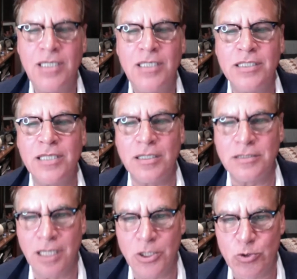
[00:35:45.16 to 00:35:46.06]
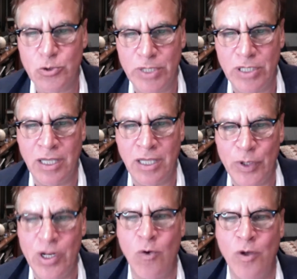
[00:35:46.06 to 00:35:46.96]
He got in touch with me to let me
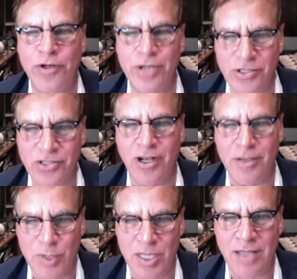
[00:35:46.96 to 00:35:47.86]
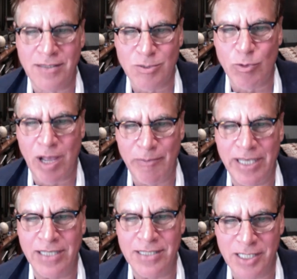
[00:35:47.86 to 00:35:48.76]
know under no circumstances would I be
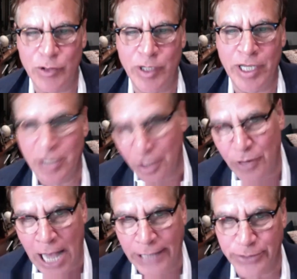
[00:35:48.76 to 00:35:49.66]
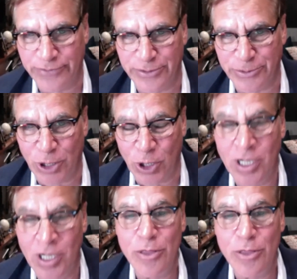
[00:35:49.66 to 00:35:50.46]
considering another actor for the role.